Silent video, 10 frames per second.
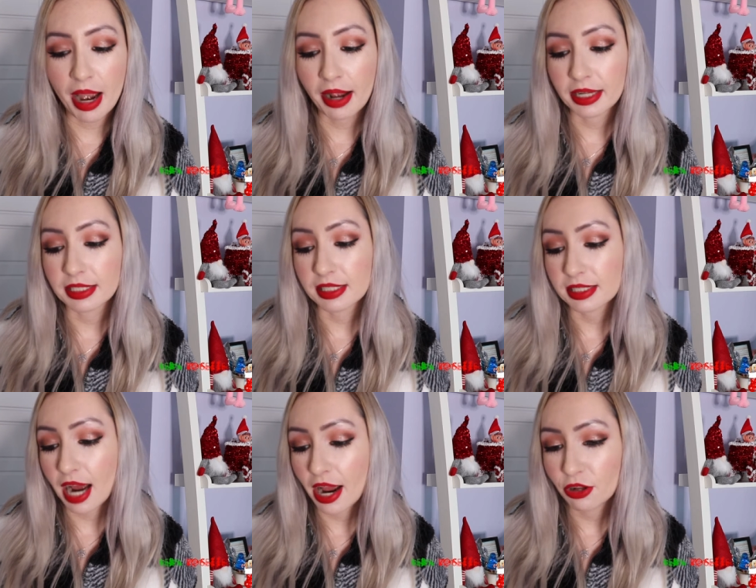back into
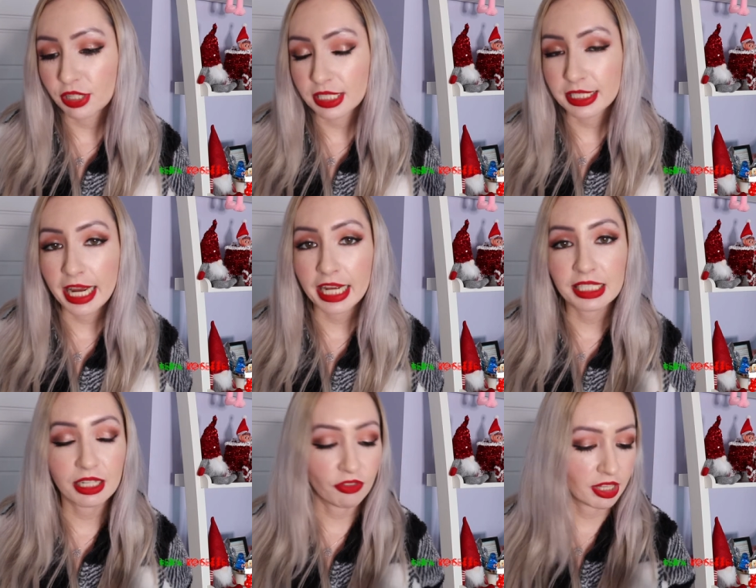style these
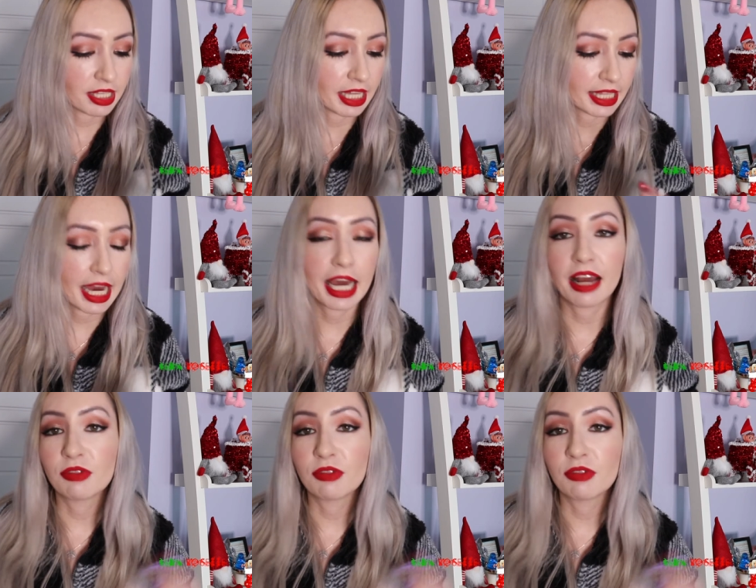days and everything like that.